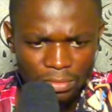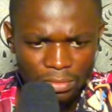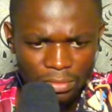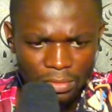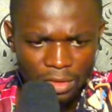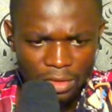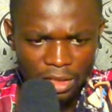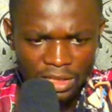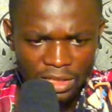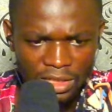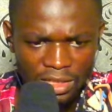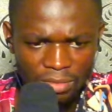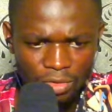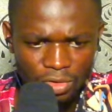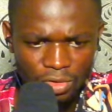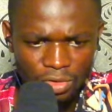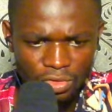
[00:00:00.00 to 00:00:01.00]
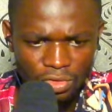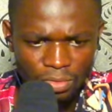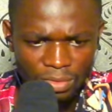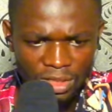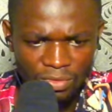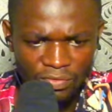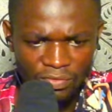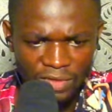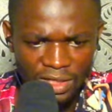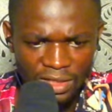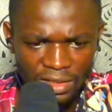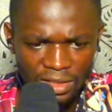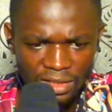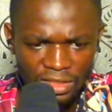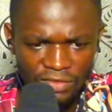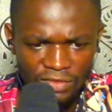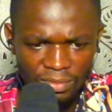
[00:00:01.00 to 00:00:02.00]
I think I'm going to play a move like
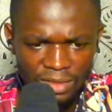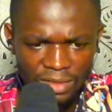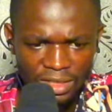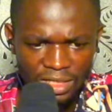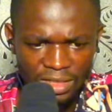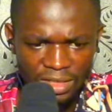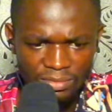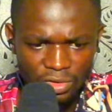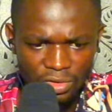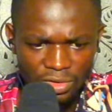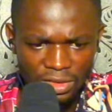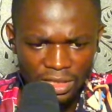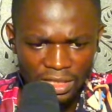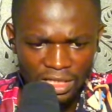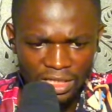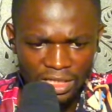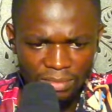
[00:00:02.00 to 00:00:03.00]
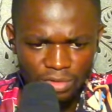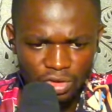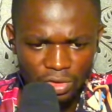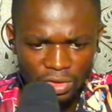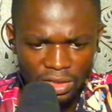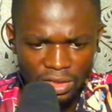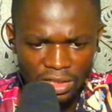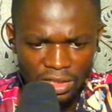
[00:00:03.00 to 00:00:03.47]
this. If opponent captures here, I capture here.